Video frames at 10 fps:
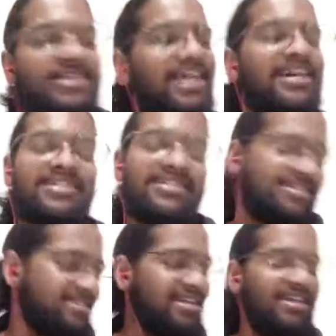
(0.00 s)
But yeah,
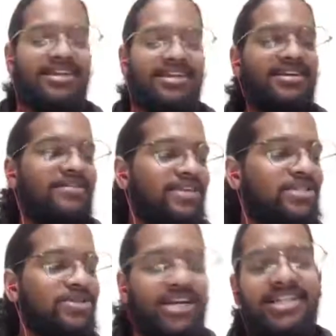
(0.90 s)
it's like
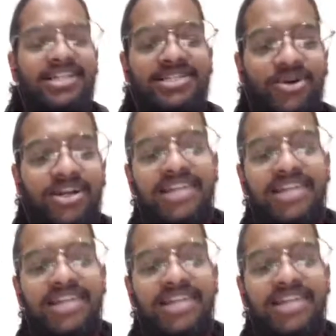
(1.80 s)
once you get that sound,